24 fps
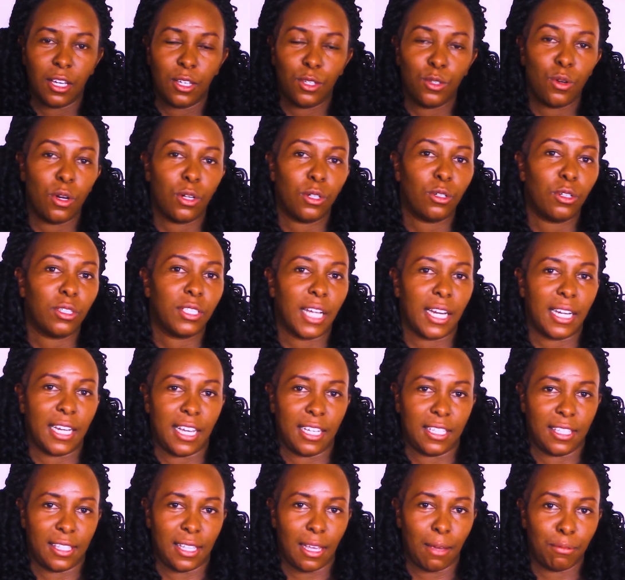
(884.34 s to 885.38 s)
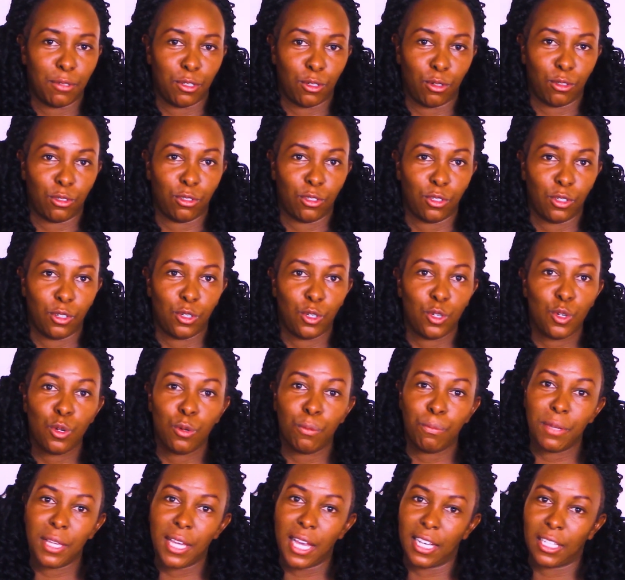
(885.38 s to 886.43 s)
you're not an exception.
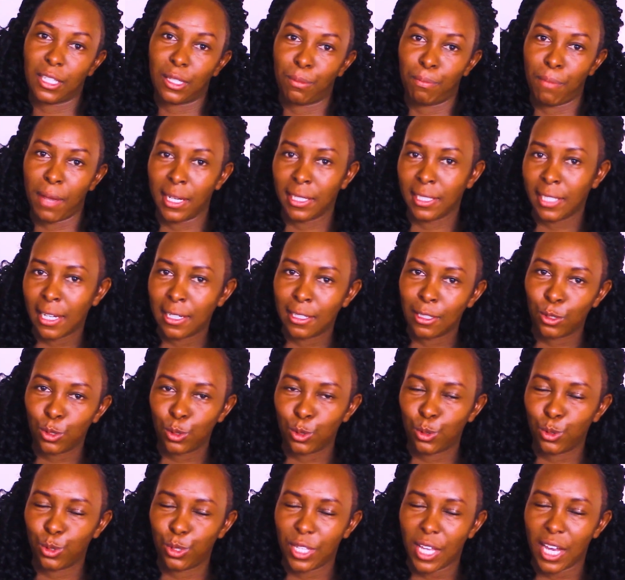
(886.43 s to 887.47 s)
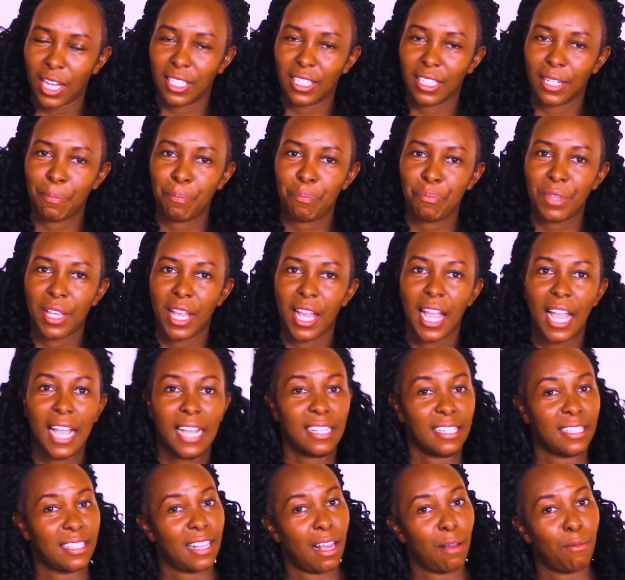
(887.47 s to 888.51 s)
You'll be expected to do that.
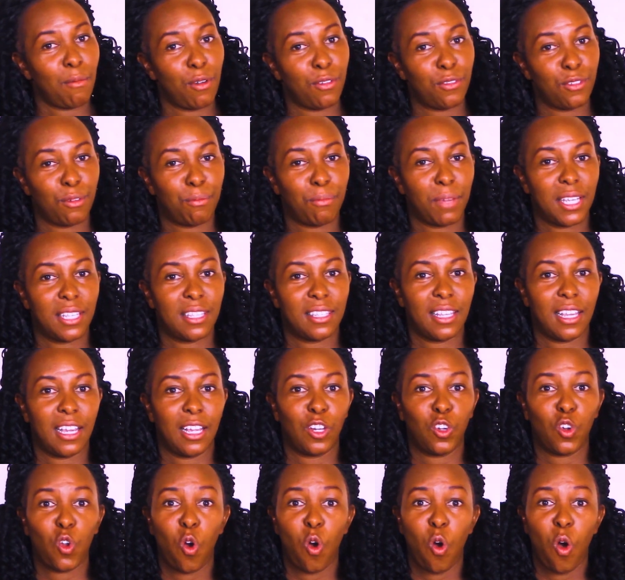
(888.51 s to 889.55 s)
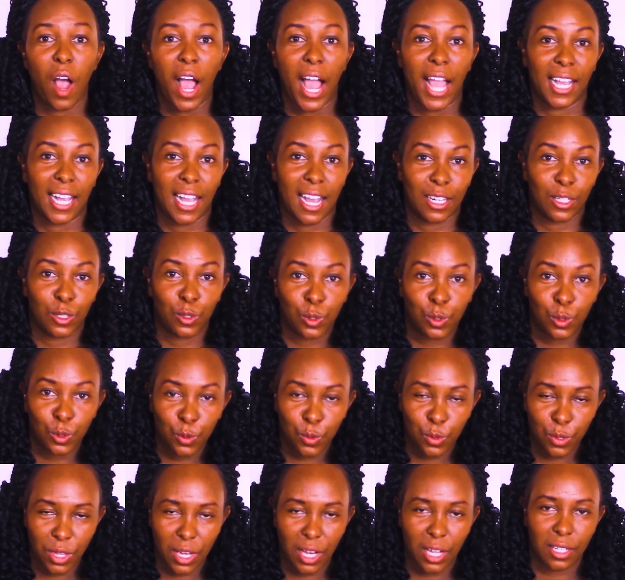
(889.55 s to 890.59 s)
And some of you may say, no, I cannot do
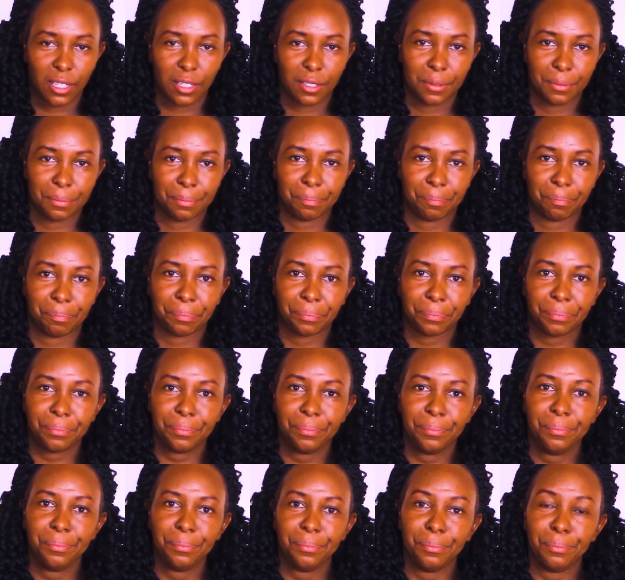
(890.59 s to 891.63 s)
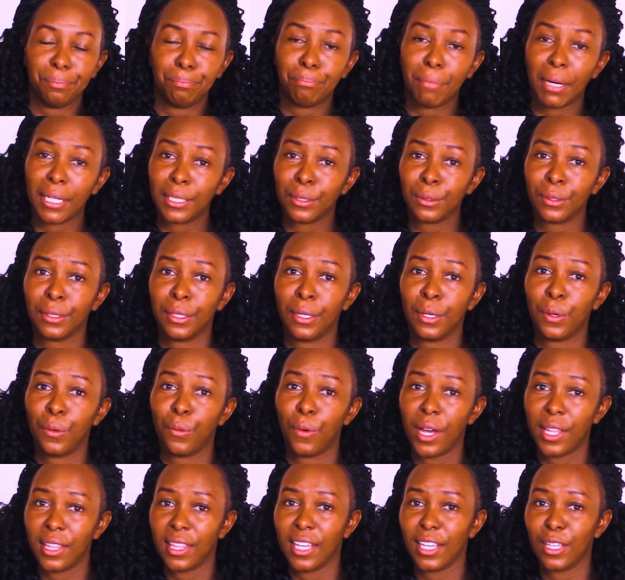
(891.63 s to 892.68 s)
that. But
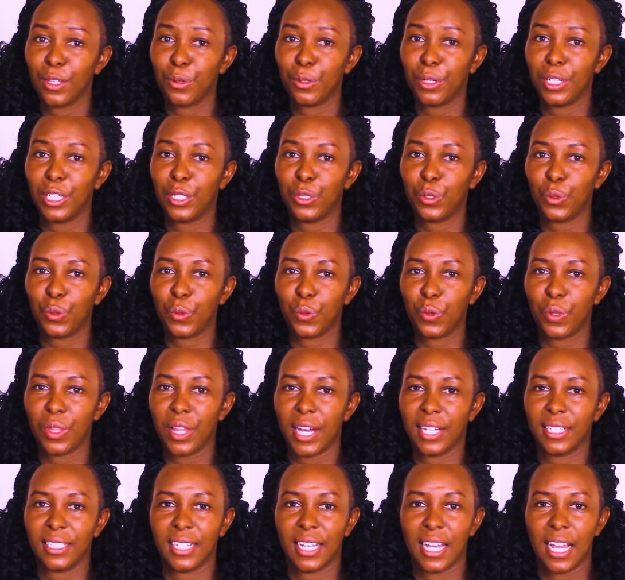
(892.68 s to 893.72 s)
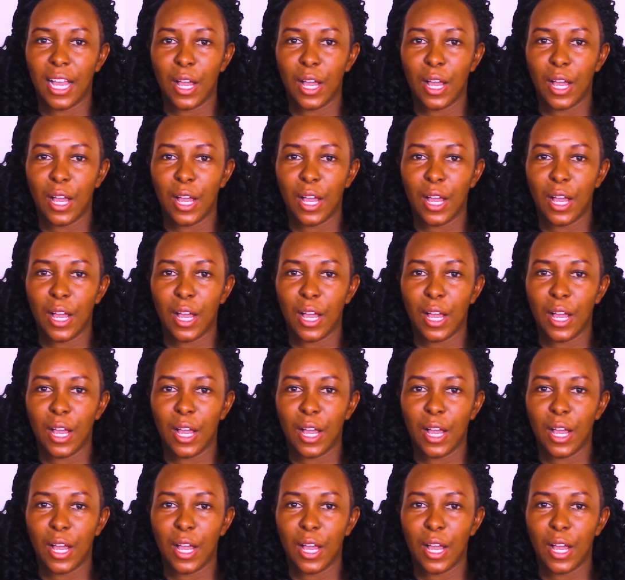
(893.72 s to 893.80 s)
one thing you need to know that